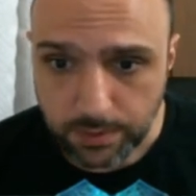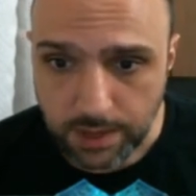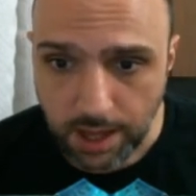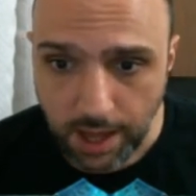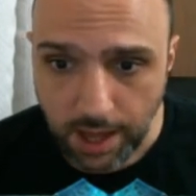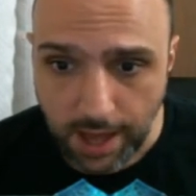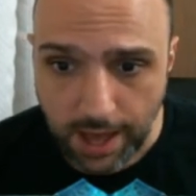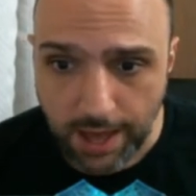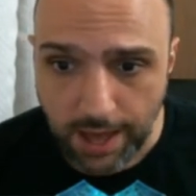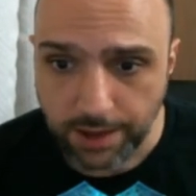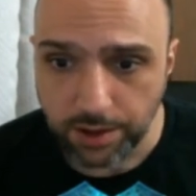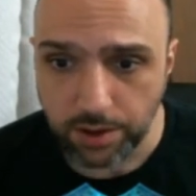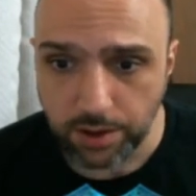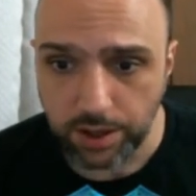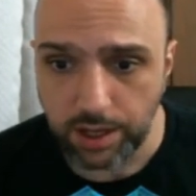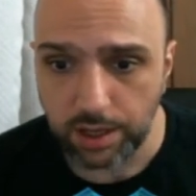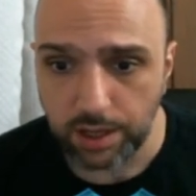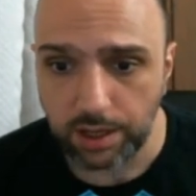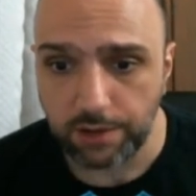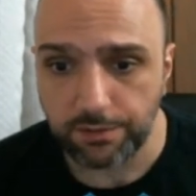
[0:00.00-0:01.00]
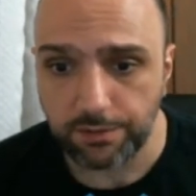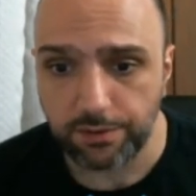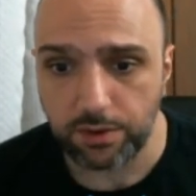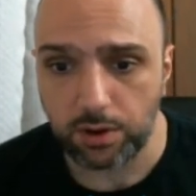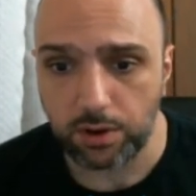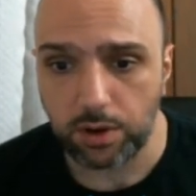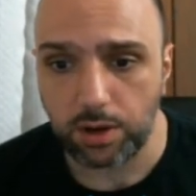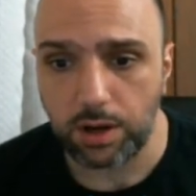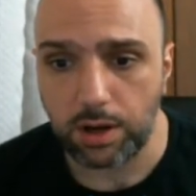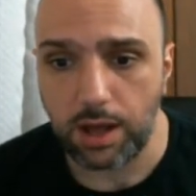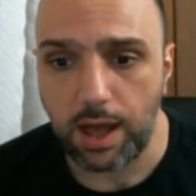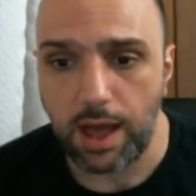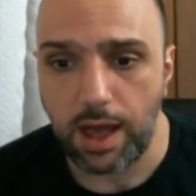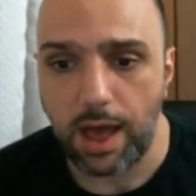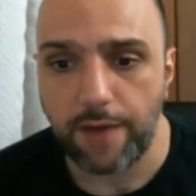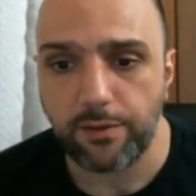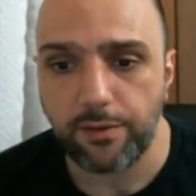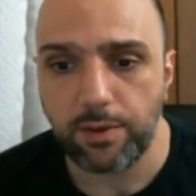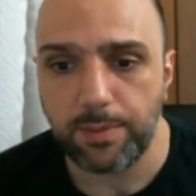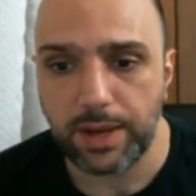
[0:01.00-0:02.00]
And you're healing for
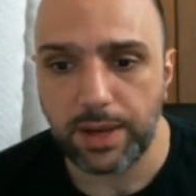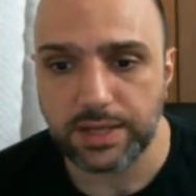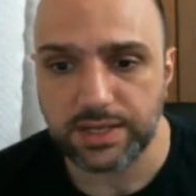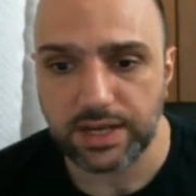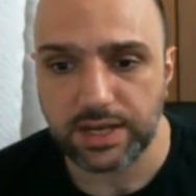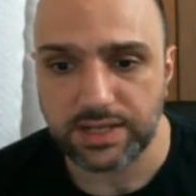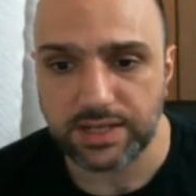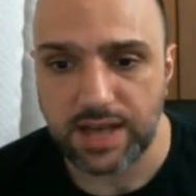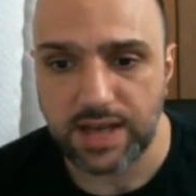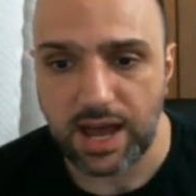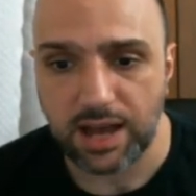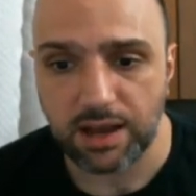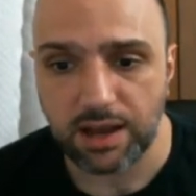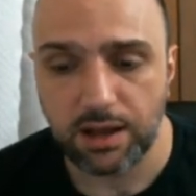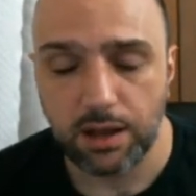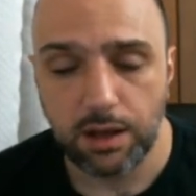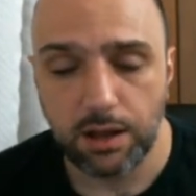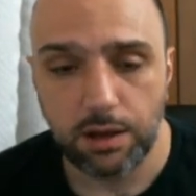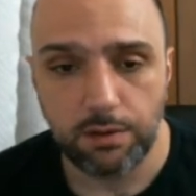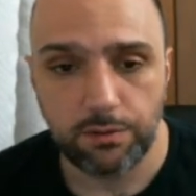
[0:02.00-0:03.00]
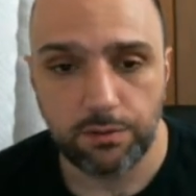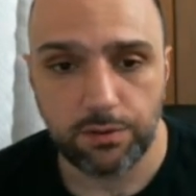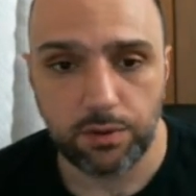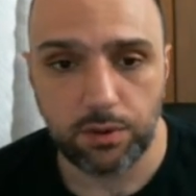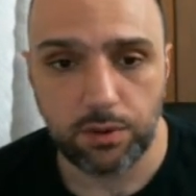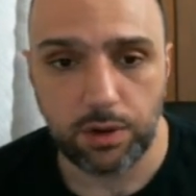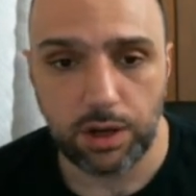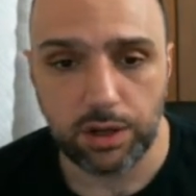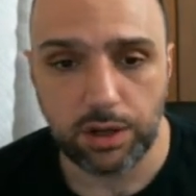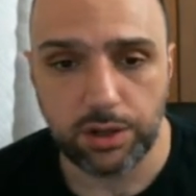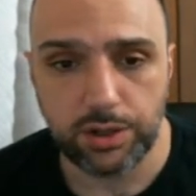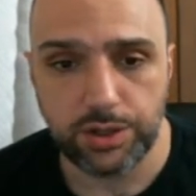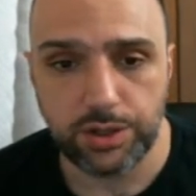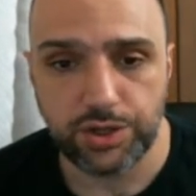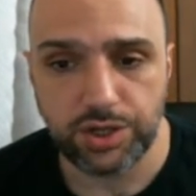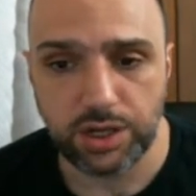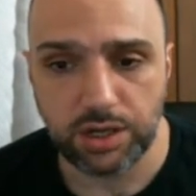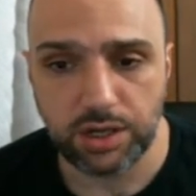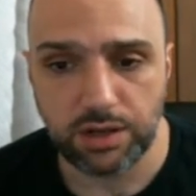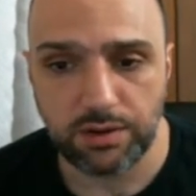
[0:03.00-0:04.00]
every basic attack for a good
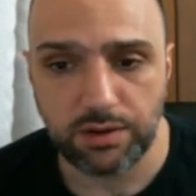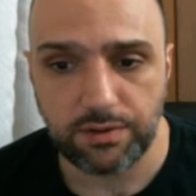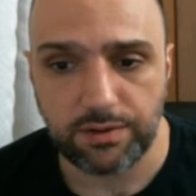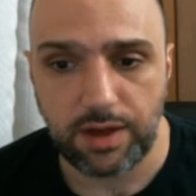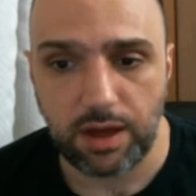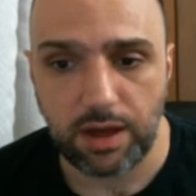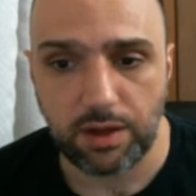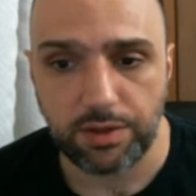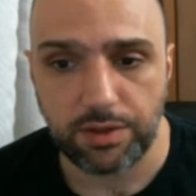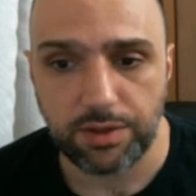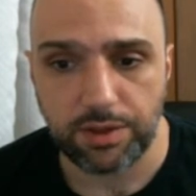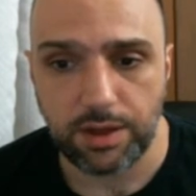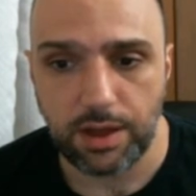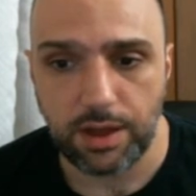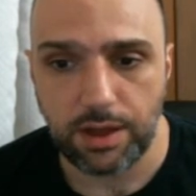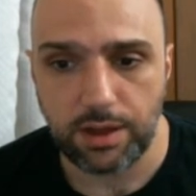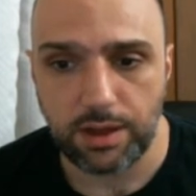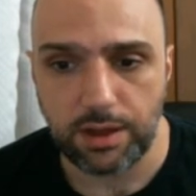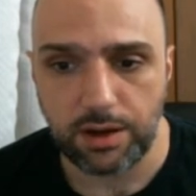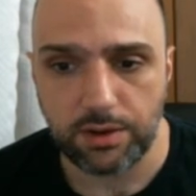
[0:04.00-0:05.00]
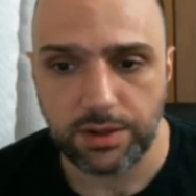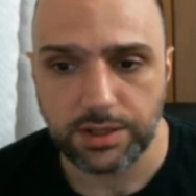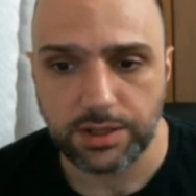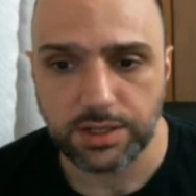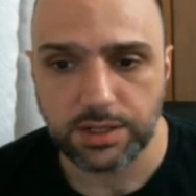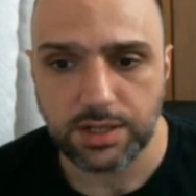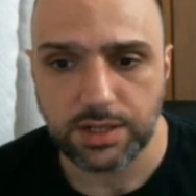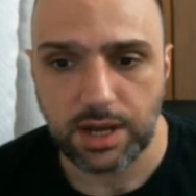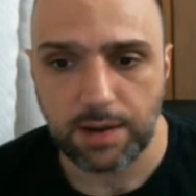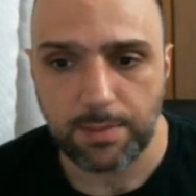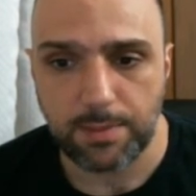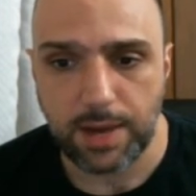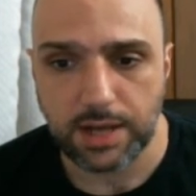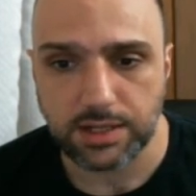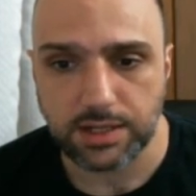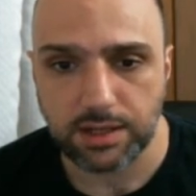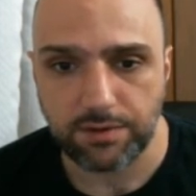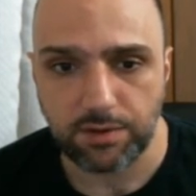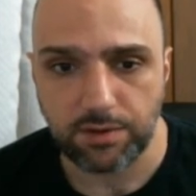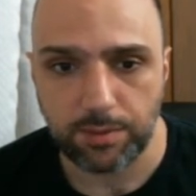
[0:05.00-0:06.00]
chunk of health. Now, this is not a
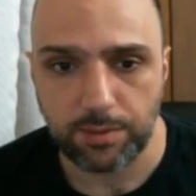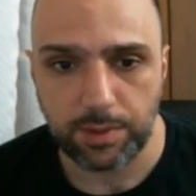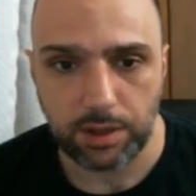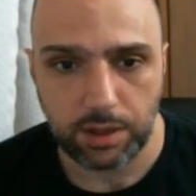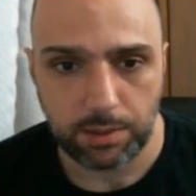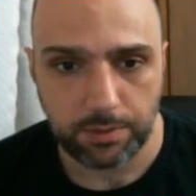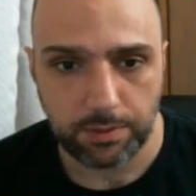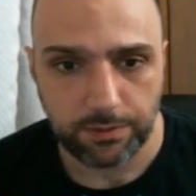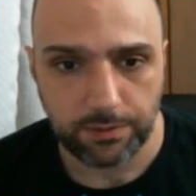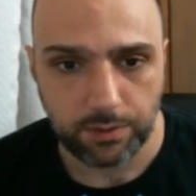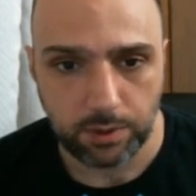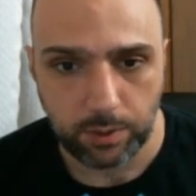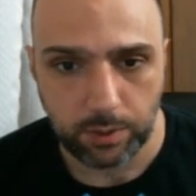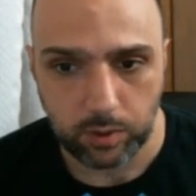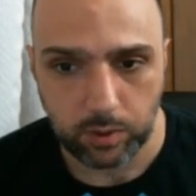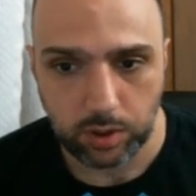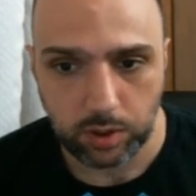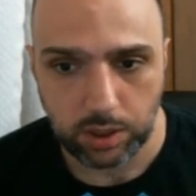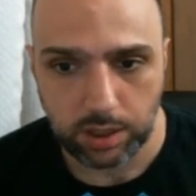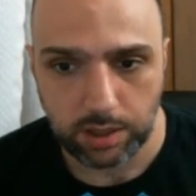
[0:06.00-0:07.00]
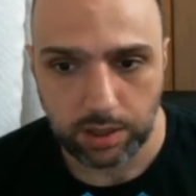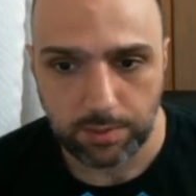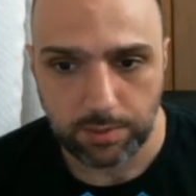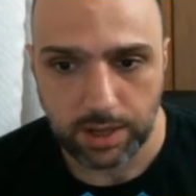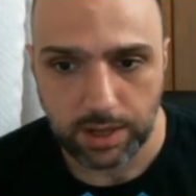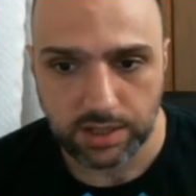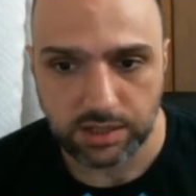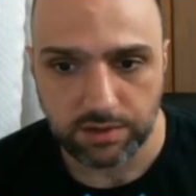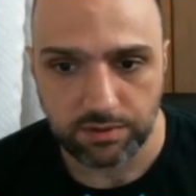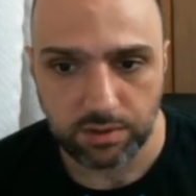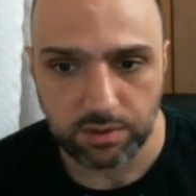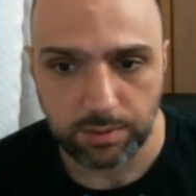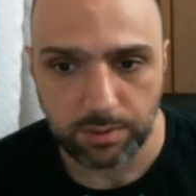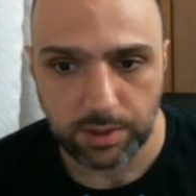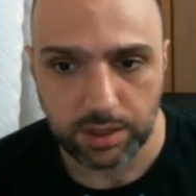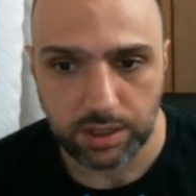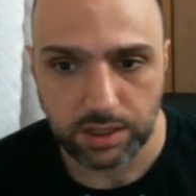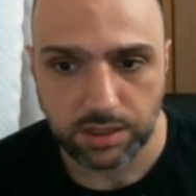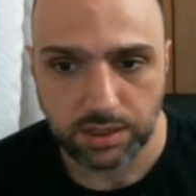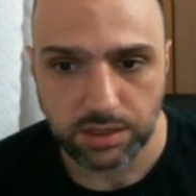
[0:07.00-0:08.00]
max level ability. Before we were looking at max level
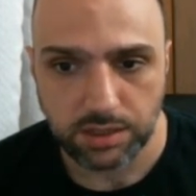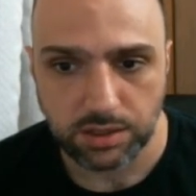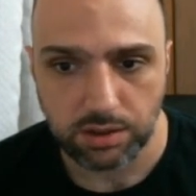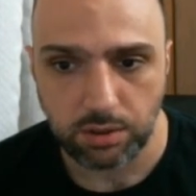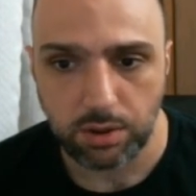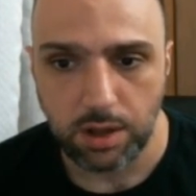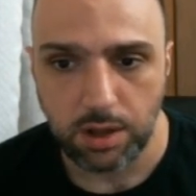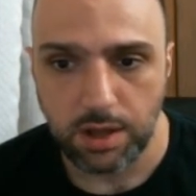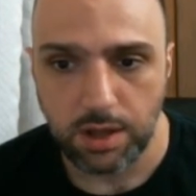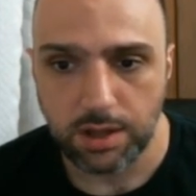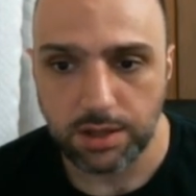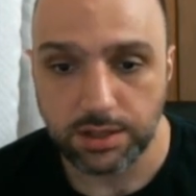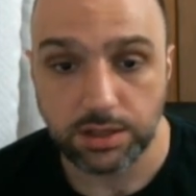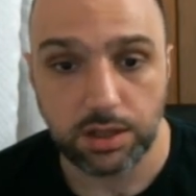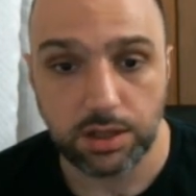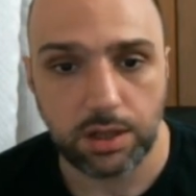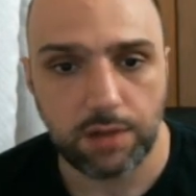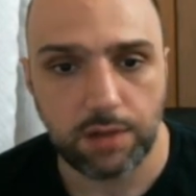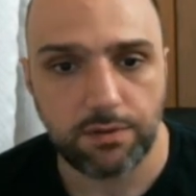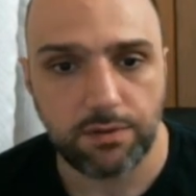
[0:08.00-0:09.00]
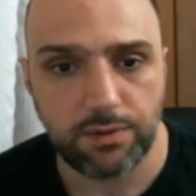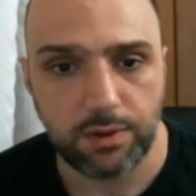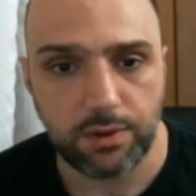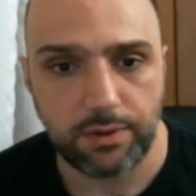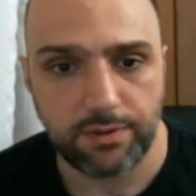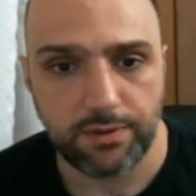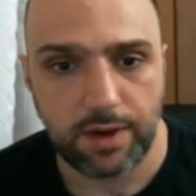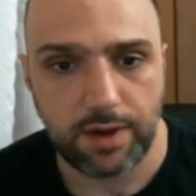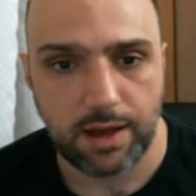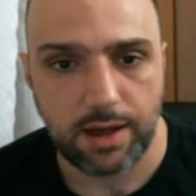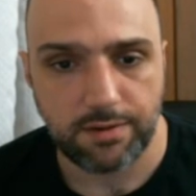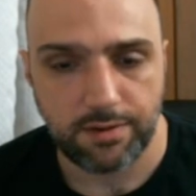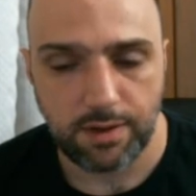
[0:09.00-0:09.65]
abilities. This is only level 45.